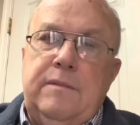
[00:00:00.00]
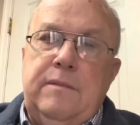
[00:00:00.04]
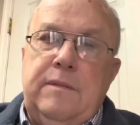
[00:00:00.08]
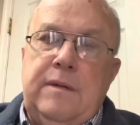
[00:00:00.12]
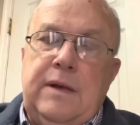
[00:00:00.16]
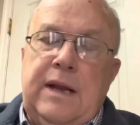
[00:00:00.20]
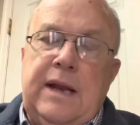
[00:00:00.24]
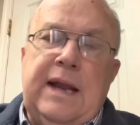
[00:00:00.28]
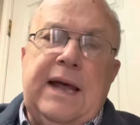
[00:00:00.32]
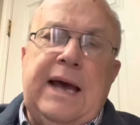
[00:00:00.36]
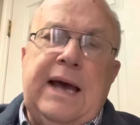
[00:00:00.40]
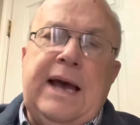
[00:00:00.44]

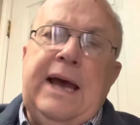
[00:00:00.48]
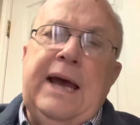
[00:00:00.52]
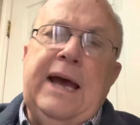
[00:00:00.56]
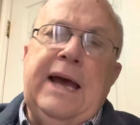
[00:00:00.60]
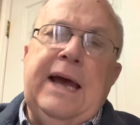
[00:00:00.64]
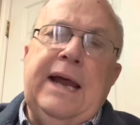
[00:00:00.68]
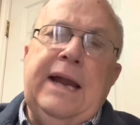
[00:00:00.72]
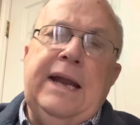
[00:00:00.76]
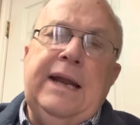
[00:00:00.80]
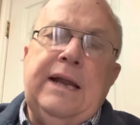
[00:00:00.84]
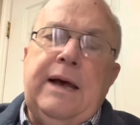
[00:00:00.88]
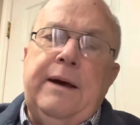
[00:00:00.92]

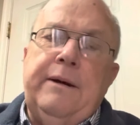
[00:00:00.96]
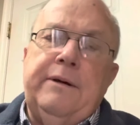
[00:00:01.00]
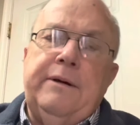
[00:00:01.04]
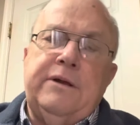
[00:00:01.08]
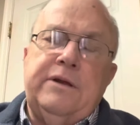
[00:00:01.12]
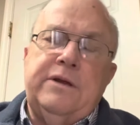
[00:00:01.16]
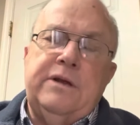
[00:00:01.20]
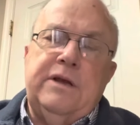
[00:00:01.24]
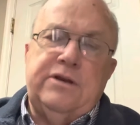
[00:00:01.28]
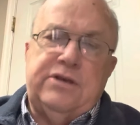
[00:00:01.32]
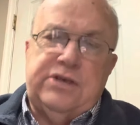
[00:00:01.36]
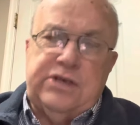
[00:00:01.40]
lion,
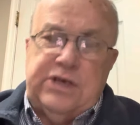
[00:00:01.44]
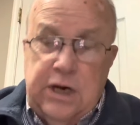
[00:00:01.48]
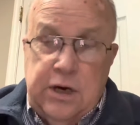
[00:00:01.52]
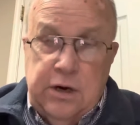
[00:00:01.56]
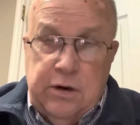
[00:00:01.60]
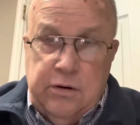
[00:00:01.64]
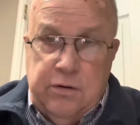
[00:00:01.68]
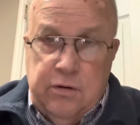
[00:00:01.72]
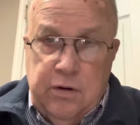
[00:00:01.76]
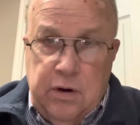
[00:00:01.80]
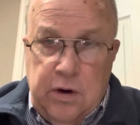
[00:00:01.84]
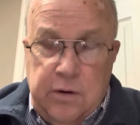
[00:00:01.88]
a
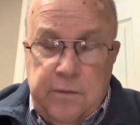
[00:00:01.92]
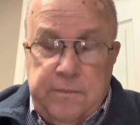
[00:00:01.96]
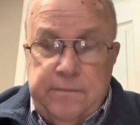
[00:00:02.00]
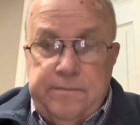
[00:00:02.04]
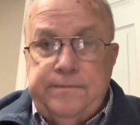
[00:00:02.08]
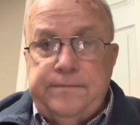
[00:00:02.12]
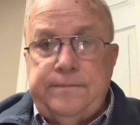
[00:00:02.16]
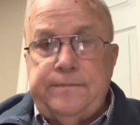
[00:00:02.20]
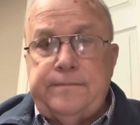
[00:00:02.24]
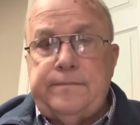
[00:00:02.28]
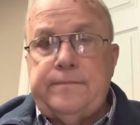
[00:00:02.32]
scarecrow.